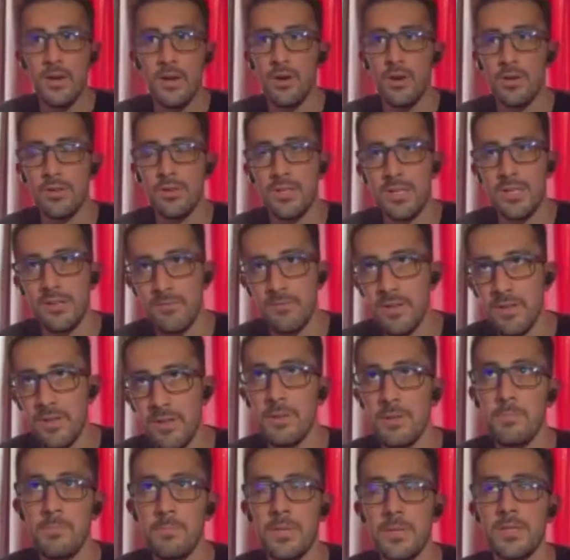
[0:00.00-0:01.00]
on the
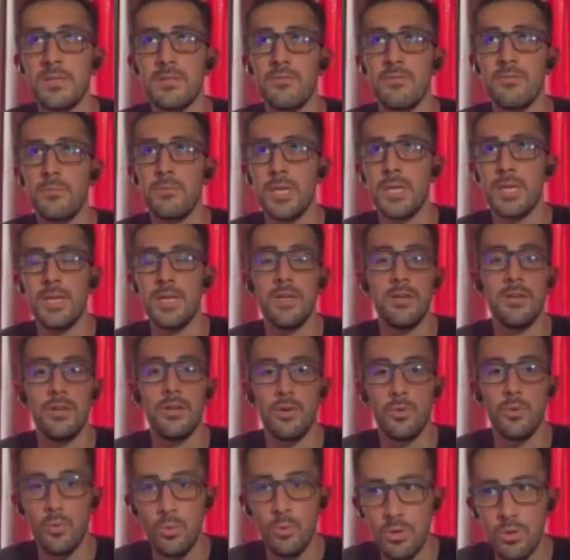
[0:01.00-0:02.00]
development of my
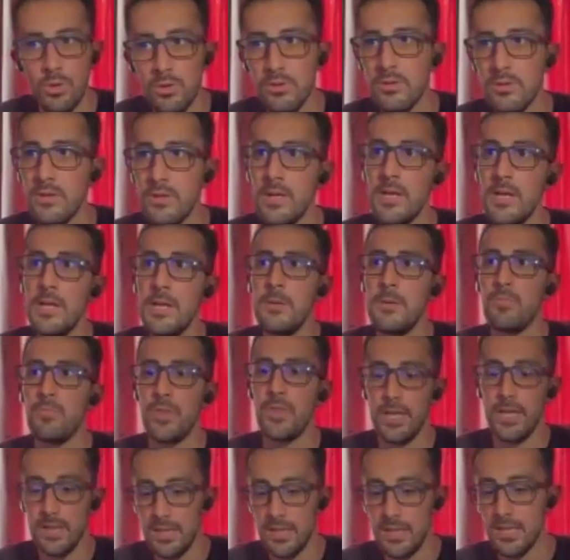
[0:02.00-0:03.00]
inner world.
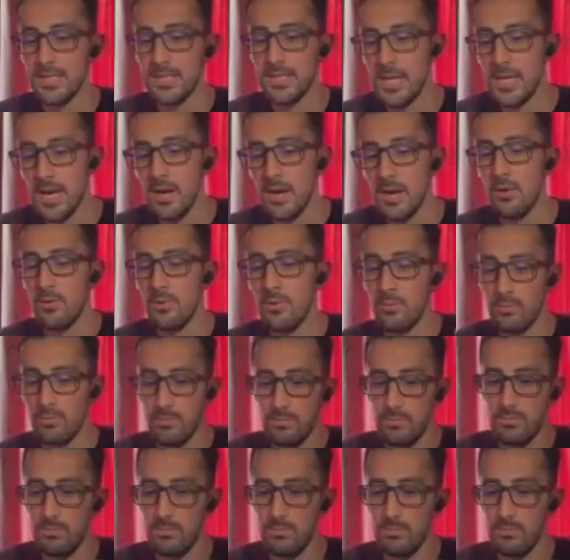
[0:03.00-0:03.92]
And that's how,